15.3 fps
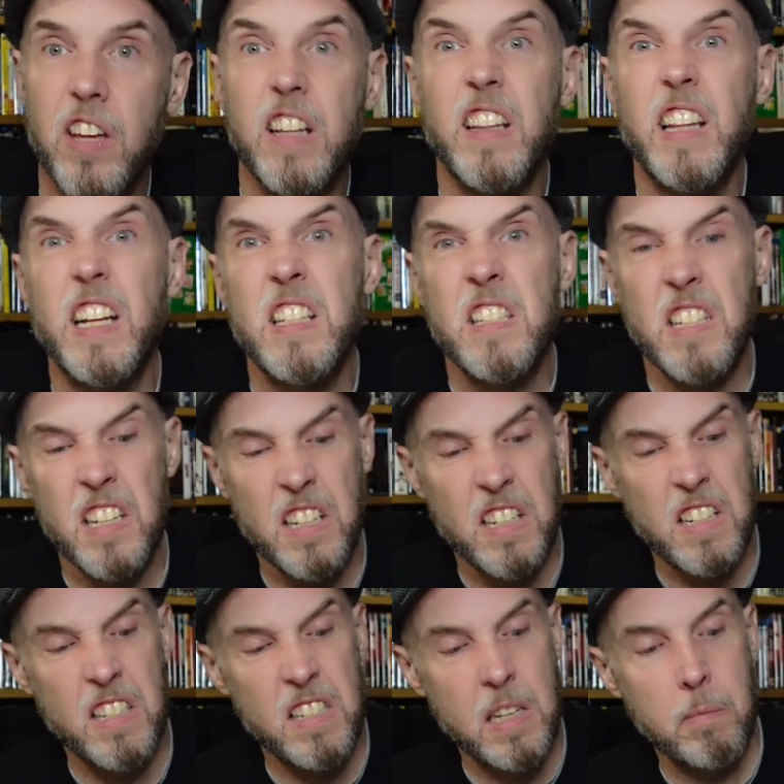think that
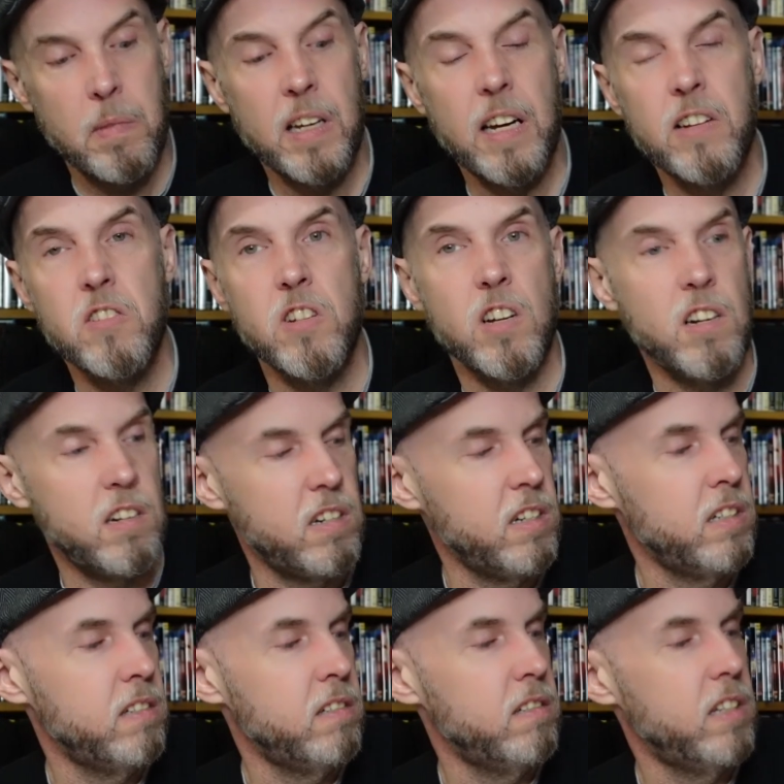uh, is something I saw
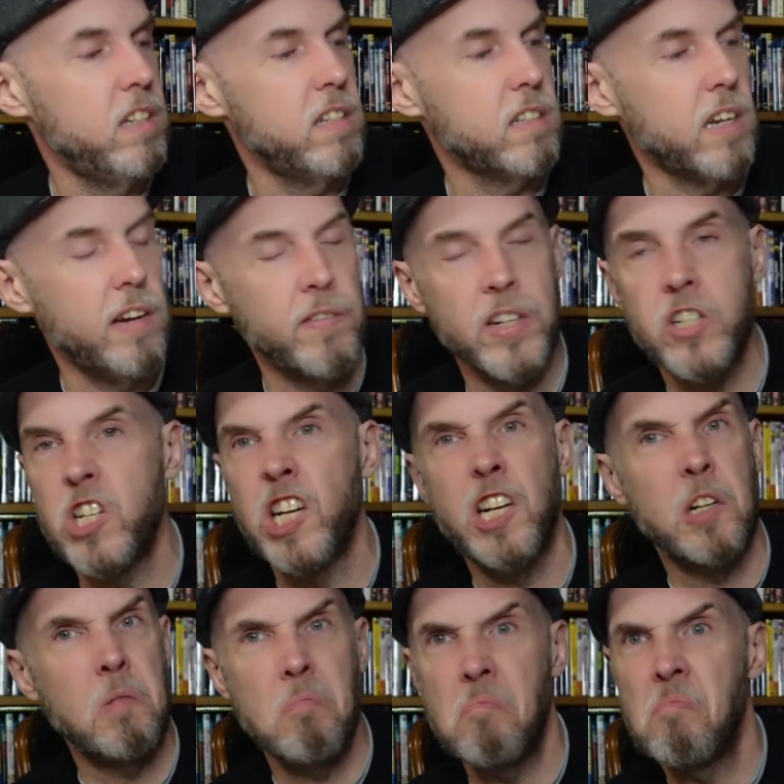on the Discovery
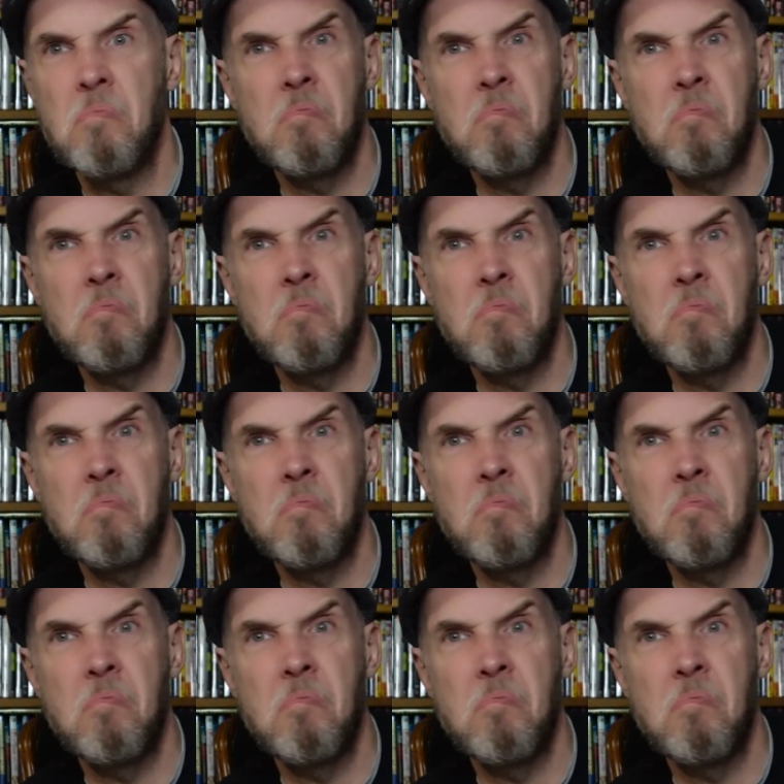Channel.